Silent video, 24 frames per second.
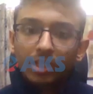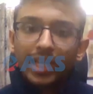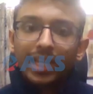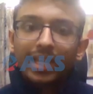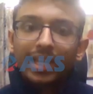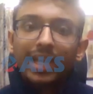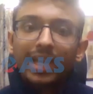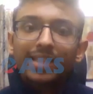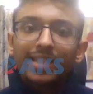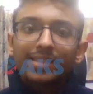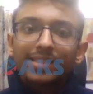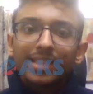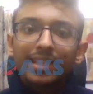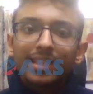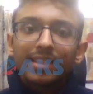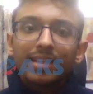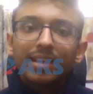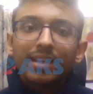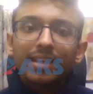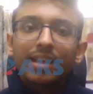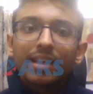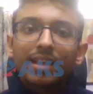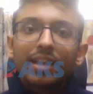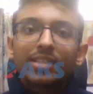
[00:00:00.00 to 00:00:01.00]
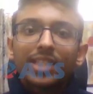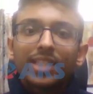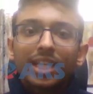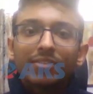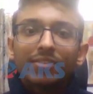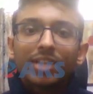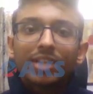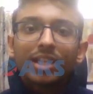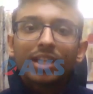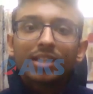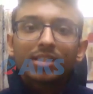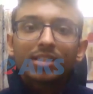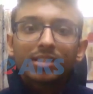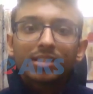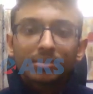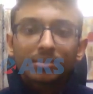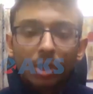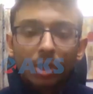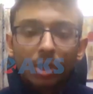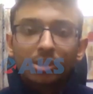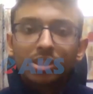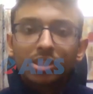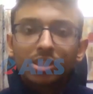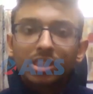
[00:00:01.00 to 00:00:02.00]
Arjun Erigaisi received a
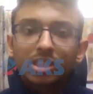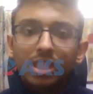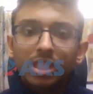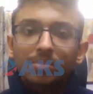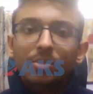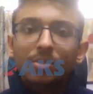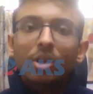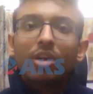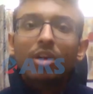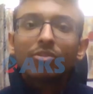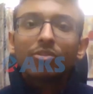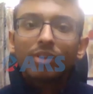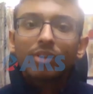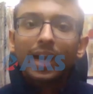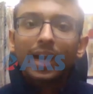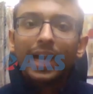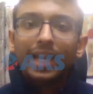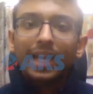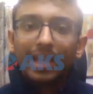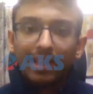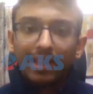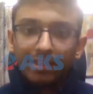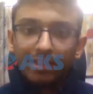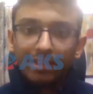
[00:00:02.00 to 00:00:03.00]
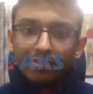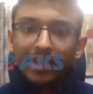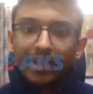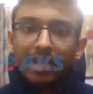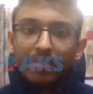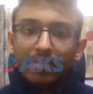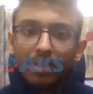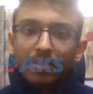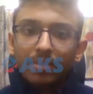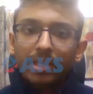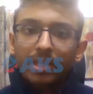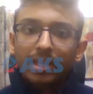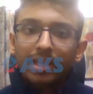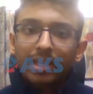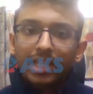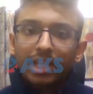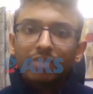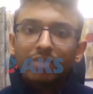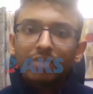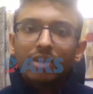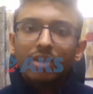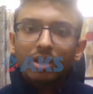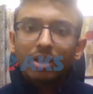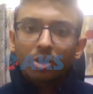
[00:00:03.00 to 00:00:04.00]
sponsorship of, if I remember
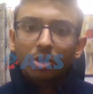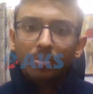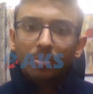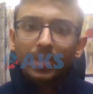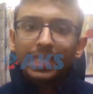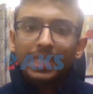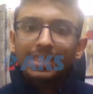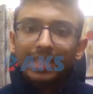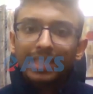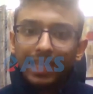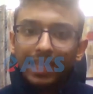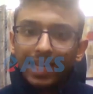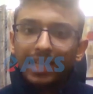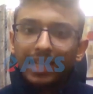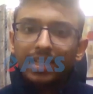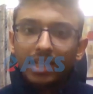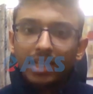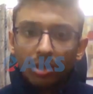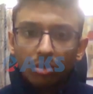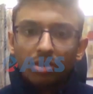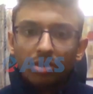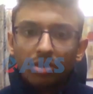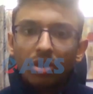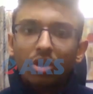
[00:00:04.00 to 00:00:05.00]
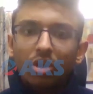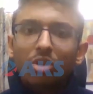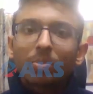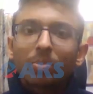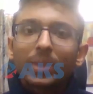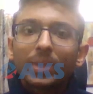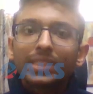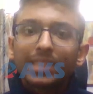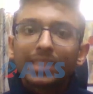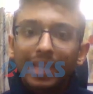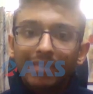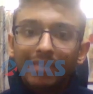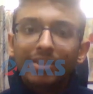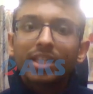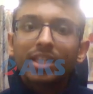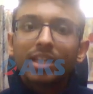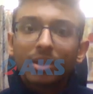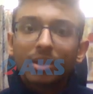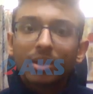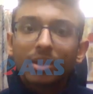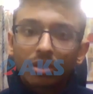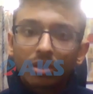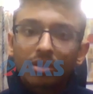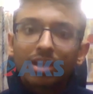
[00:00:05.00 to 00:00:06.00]
correctly, of rupees 8 crore or rupees
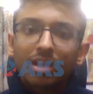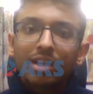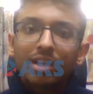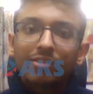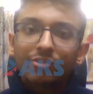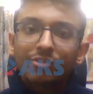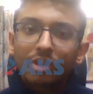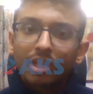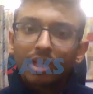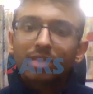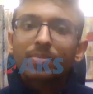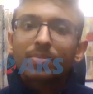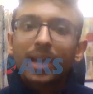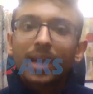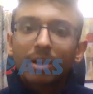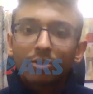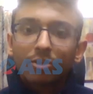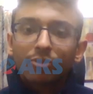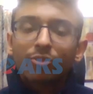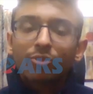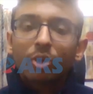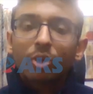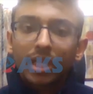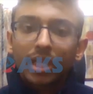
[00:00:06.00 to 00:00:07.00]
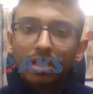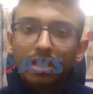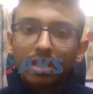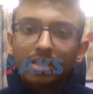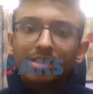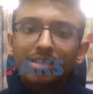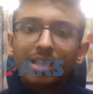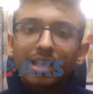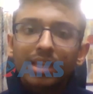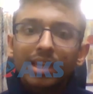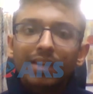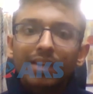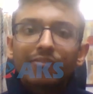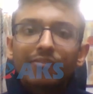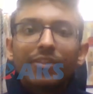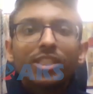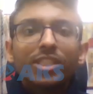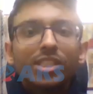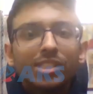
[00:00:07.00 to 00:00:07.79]
11 crore for a span of 4 years,